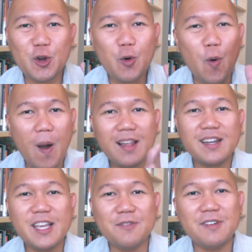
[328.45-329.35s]

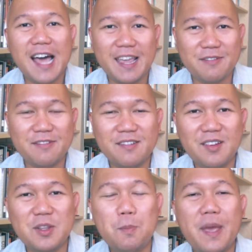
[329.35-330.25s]
quality of life
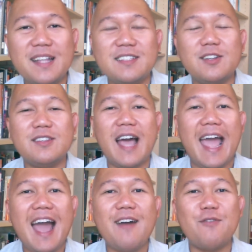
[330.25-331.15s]
depends on the
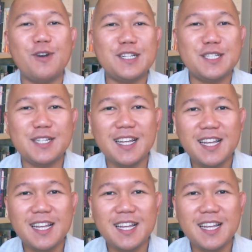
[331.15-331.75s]
average